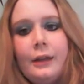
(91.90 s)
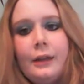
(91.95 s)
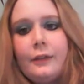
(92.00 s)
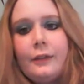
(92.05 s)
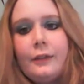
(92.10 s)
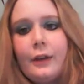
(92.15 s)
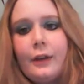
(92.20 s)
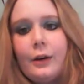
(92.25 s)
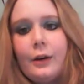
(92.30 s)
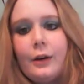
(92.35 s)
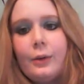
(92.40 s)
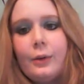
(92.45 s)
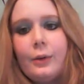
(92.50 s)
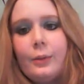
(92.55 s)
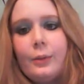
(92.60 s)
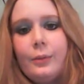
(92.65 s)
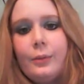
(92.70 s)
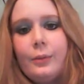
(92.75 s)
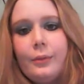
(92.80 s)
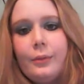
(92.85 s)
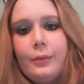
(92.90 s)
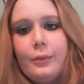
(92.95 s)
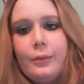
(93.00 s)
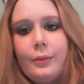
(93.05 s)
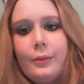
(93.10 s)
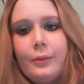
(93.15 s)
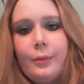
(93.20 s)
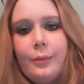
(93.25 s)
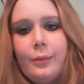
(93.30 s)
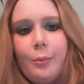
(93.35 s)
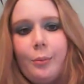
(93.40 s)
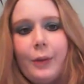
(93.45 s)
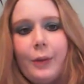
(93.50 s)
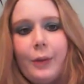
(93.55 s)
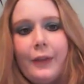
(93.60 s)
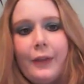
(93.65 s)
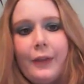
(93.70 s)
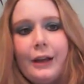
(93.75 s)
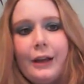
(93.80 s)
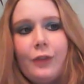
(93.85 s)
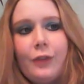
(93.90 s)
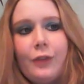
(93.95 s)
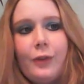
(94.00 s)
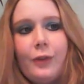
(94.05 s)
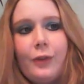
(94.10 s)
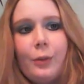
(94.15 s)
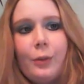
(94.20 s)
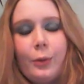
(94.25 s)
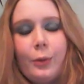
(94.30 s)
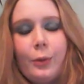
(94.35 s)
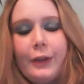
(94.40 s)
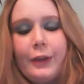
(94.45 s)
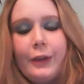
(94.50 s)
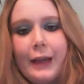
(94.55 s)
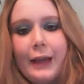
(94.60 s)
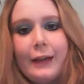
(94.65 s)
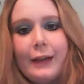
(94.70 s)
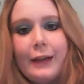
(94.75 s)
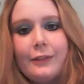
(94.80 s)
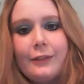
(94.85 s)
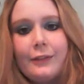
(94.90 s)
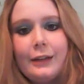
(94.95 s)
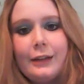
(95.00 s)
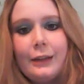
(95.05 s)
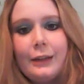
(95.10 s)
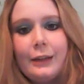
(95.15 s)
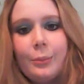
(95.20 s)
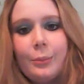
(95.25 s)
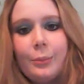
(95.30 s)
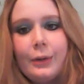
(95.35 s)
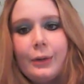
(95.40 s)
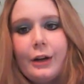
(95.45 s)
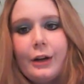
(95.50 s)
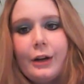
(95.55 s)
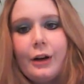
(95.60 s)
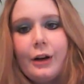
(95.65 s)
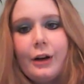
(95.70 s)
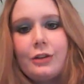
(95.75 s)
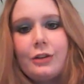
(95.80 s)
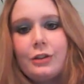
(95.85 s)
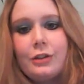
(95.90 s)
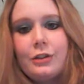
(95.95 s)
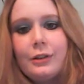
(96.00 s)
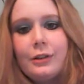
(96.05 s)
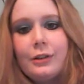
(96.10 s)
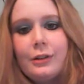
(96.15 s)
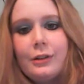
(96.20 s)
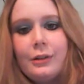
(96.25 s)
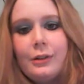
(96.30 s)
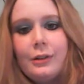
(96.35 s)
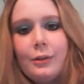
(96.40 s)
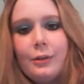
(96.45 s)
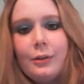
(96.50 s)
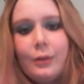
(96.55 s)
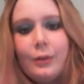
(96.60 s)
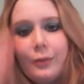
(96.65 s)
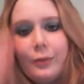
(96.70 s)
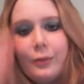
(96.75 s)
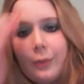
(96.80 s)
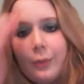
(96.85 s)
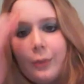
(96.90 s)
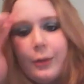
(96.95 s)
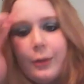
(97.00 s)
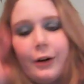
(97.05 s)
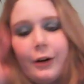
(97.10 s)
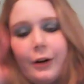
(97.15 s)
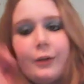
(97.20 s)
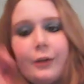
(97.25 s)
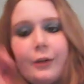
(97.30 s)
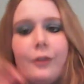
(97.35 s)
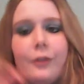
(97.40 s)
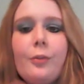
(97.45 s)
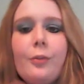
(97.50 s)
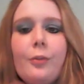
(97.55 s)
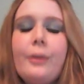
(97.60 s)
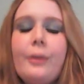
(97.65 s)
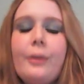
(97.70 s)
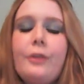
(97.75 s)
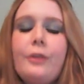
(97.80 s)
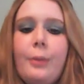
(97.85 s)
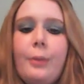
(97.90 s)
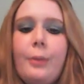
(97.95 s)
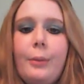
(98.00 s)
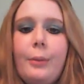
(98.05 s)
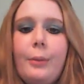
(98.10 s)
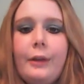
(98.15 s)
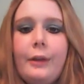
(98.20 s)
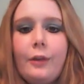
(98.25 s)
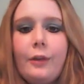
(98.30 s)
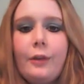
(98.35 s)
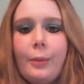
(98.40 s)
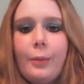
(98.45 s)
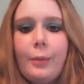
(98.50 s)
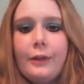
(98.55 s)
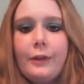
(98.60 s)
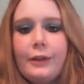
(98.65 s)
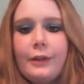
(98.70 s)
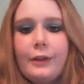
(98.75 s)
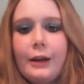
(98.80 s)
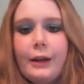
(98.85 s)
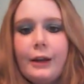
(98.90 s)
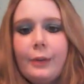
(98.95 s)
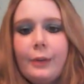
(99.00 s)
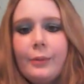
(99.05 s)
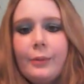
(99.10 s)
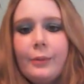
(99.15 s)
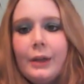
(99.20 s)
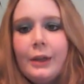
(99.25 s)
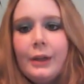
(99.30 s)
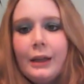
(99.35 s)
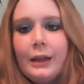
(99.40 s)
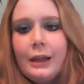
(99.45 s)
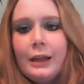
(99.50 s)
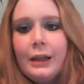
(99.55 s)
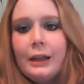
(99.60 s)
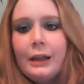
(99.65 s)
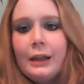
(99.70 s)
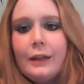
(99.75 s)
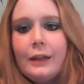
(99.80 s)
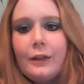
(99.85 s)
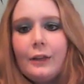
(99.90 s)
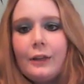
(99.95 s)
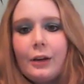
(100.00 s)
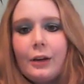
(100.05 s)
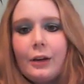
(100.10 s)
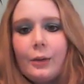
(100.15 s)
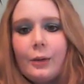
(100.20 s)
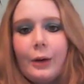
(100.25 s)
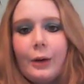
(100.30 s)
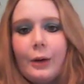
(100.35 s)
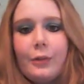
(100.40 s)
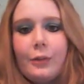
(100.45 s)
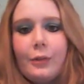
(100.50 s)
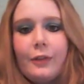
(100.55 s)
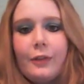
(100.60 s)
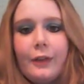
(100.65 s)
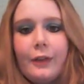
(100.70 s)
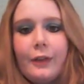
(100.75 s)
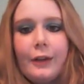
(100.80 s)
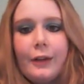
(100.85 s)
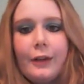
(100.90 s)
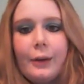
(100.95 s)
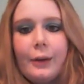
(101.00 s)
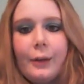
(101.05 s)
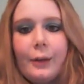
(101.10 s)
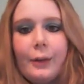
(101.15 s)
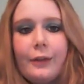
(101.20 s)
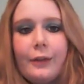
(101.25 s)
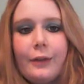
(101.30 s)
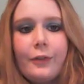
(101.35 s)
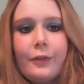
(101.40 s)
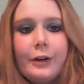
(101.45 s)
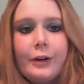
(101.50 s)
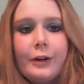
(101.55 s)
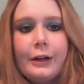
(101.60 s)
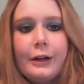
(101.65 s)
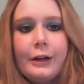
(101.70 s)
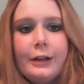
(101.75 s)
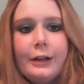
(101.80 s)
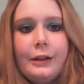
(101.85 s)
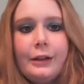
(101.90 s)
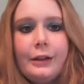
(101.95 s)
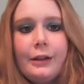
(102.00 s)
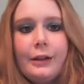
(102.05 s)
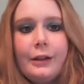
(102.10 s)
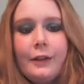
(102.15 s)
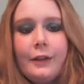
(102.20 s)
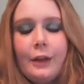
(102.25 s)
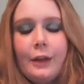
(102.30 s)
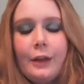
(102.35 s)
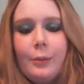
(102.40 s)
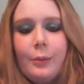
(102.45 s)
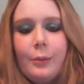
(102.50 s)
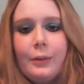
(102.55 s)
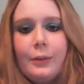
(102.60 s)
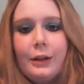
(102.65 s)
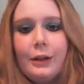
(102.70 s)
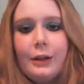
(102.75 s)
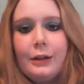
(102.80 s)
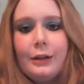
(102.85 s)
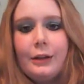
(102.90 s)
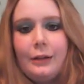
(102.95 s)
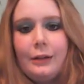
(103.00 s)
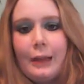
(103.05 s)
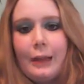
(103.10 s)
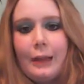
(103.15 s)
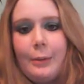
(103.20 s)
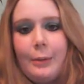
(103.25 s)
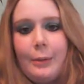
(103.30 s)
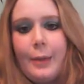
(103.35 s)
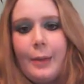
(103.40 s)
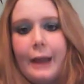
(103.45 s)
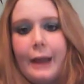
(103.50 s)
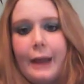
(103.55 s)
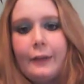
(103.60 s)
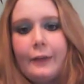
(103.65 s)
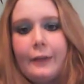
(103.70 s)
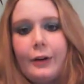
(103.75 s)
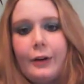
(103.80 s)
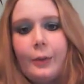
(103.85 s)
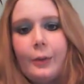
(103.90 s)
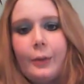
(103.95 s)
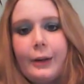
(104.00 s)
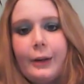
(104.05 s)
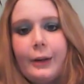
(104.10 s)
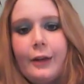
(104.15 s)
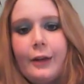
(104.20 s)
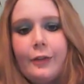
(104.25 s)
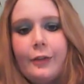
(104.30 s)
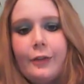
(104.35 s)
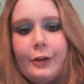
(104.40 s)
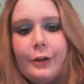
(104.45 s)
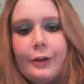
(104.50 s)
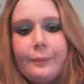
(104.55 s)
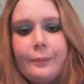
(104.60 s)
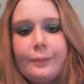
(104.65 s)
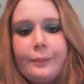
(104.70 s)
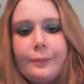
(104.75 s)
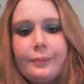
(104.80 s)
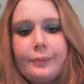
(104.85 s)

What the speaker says: So by then I was feeling really acidy and pretty nauseous from nerves and from my stomach being so messed up. And so I was just sitting there waiting for them to take me back there or whatever.